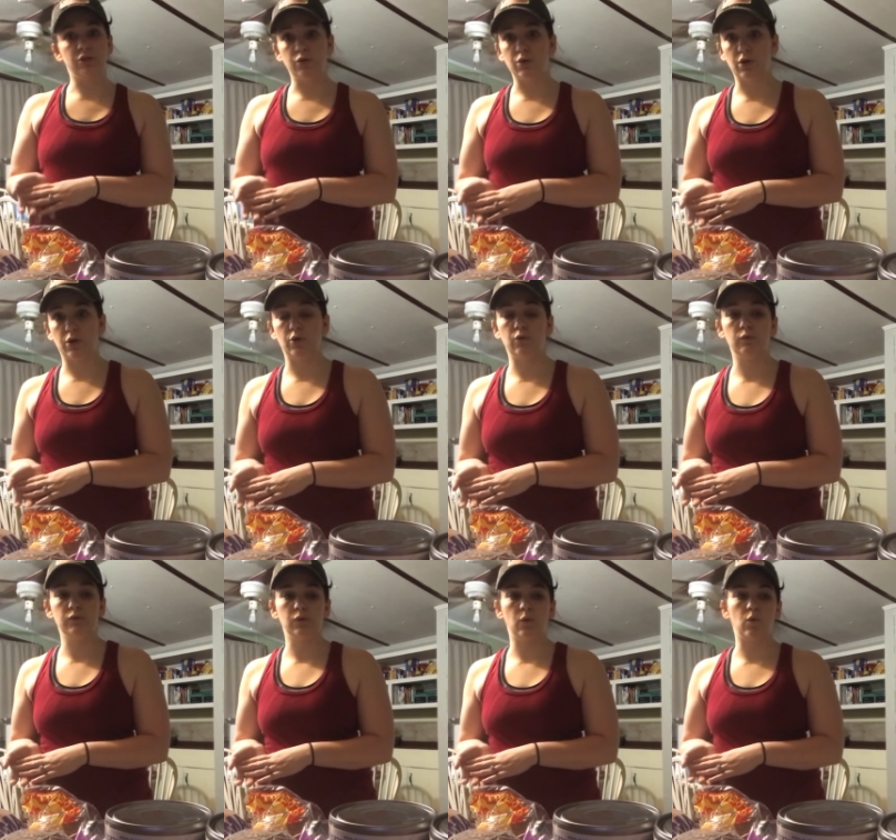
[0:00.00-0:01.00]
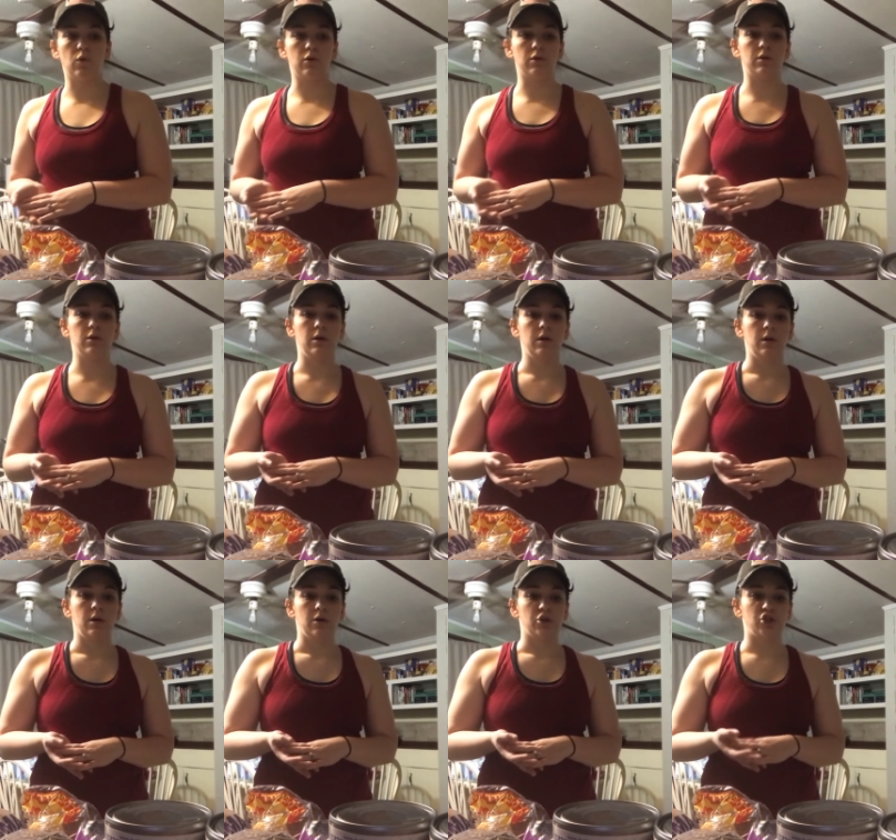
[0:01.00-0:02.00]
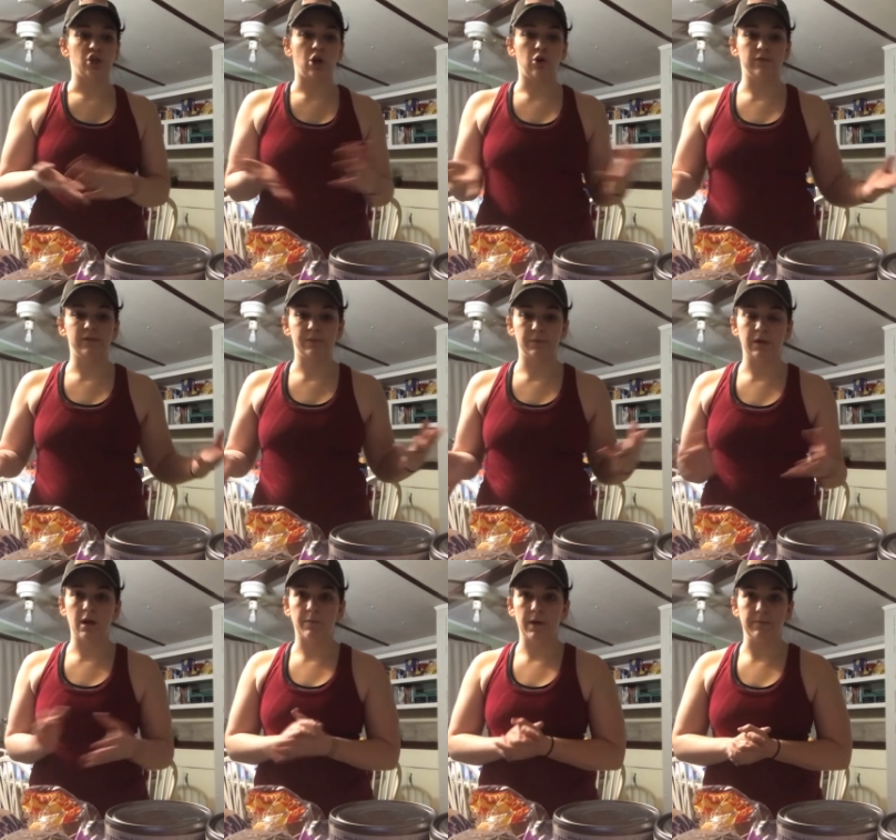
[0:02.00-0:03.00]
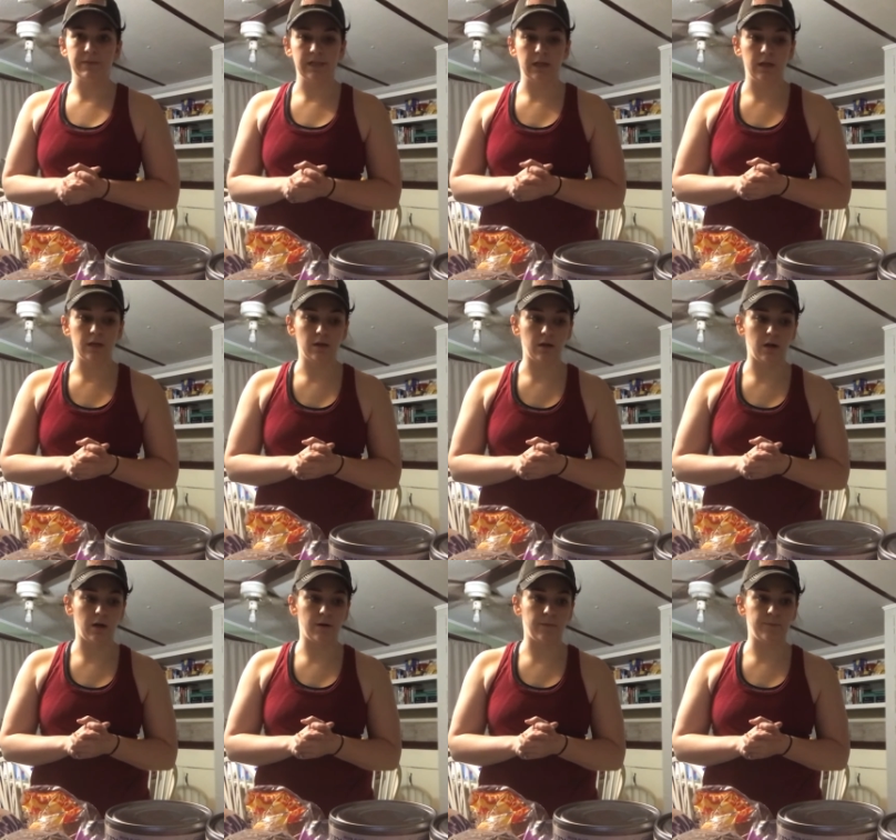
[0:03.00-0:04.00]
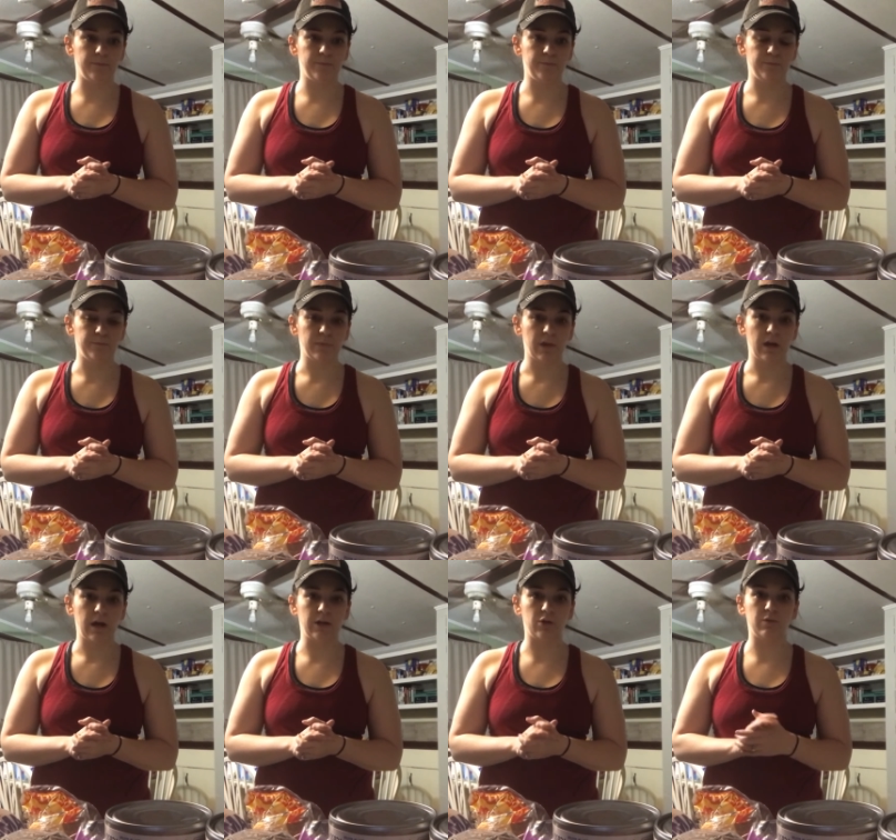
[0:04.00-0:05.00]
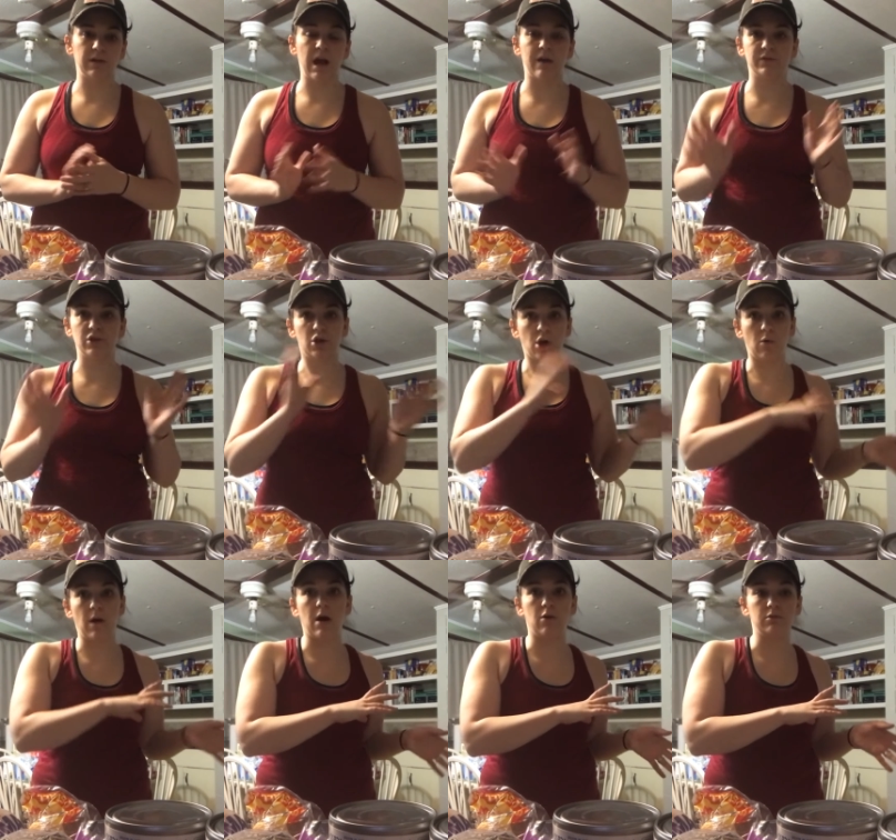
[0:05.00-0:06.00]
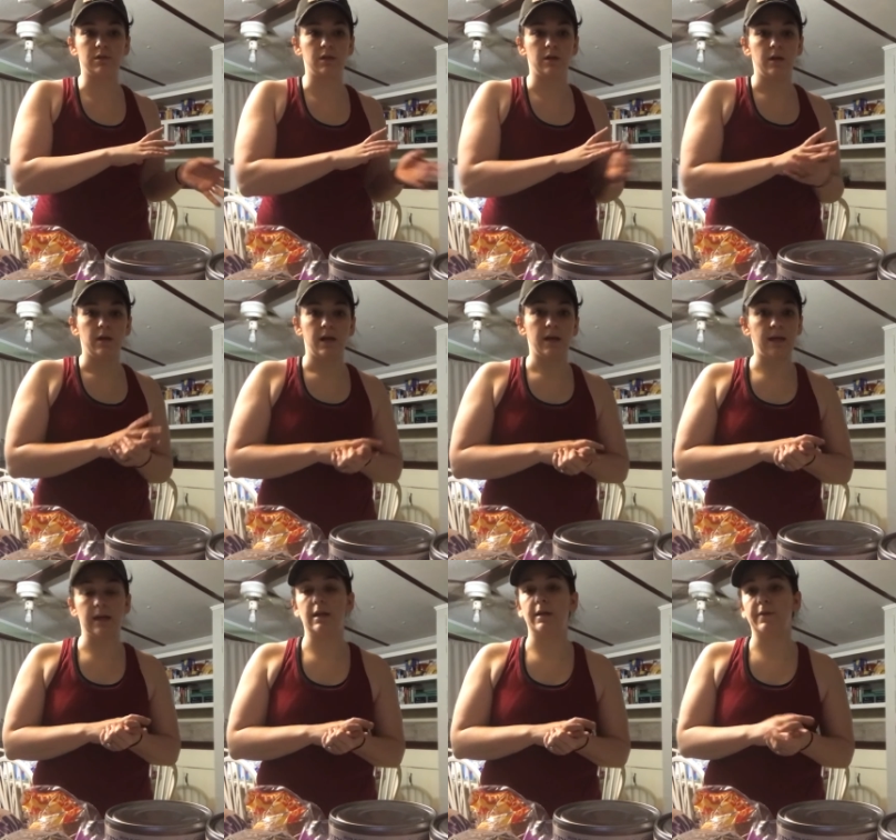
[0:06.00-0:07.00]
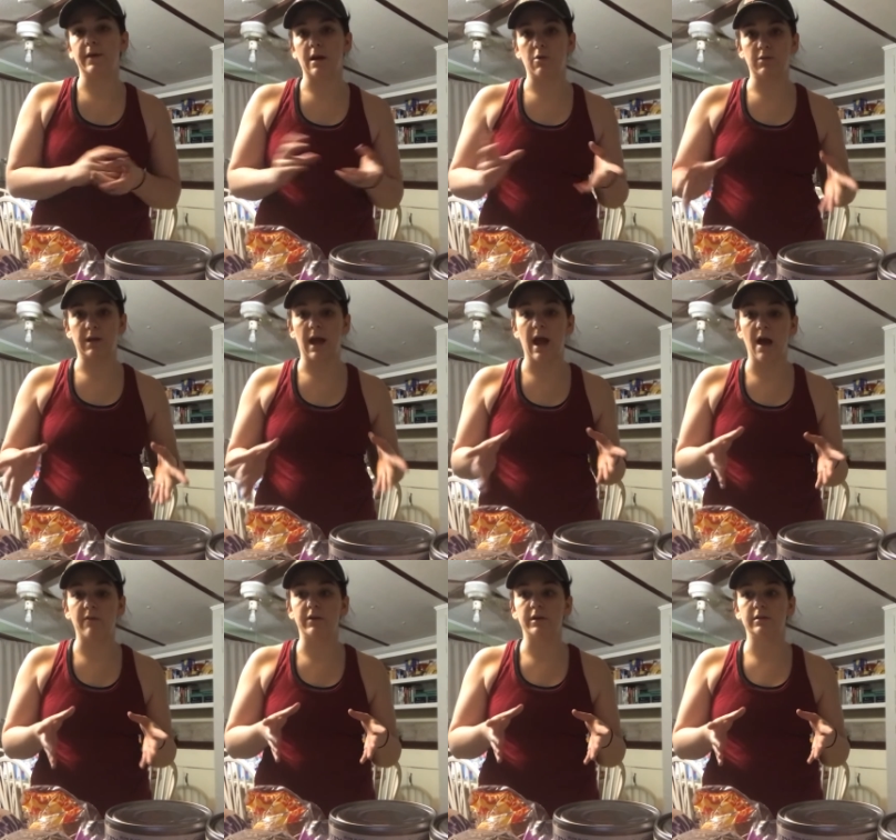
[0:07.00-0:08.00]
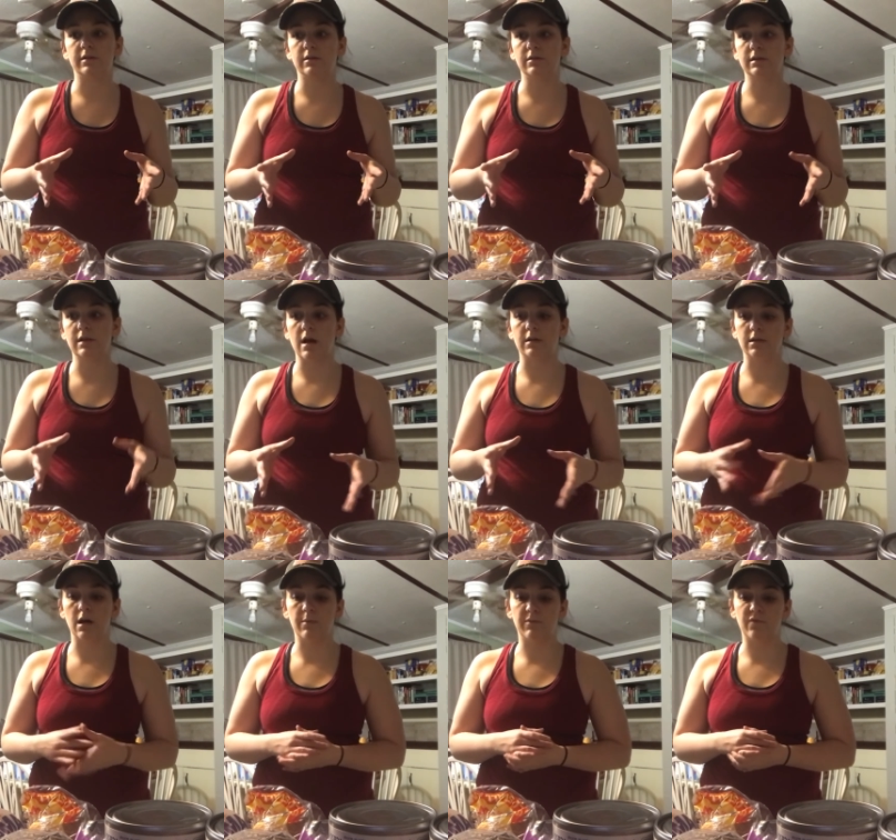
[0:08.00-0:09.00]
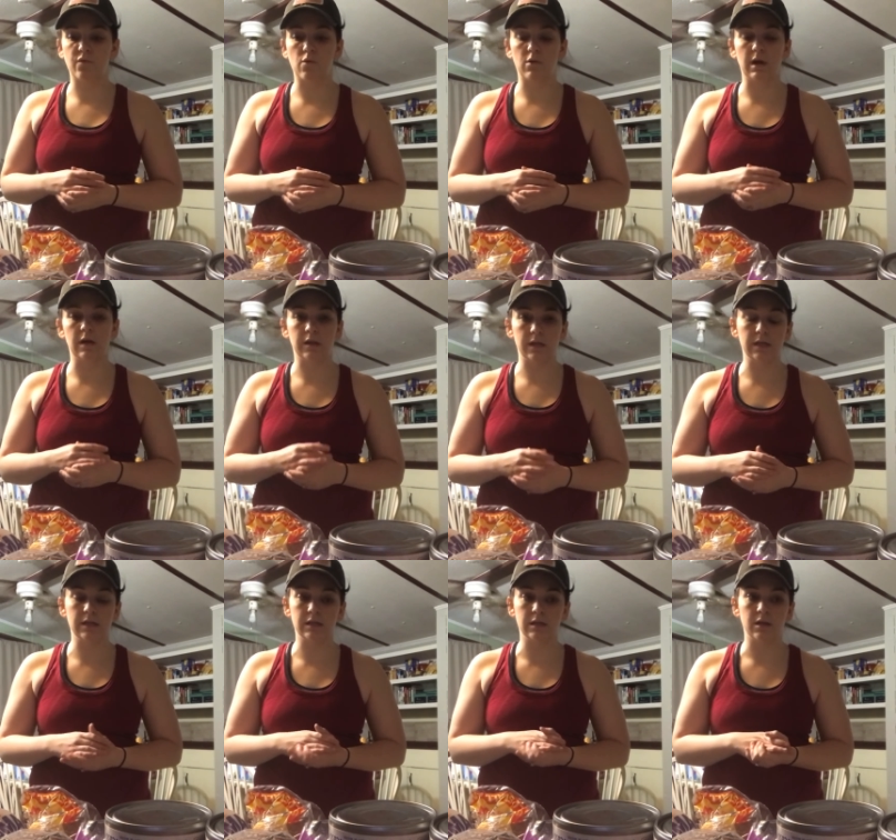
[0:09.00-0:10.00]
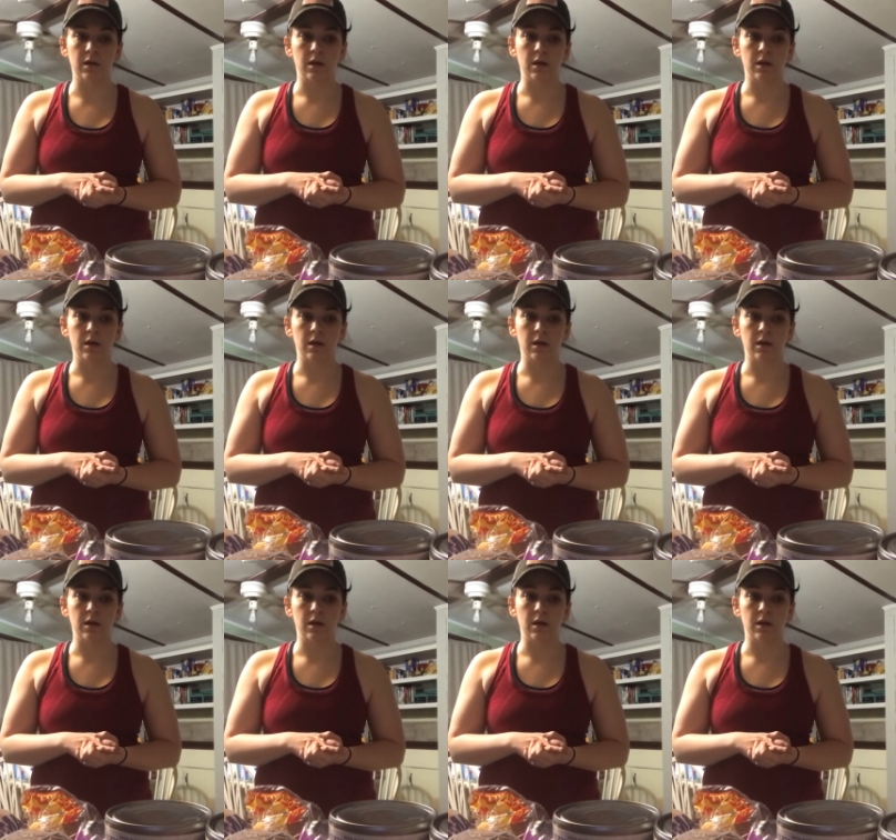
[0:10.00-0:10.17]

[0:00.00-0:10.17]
close or shelves become empty, um, I don't want to have to go out and get anything. I want to have it stocked up for at least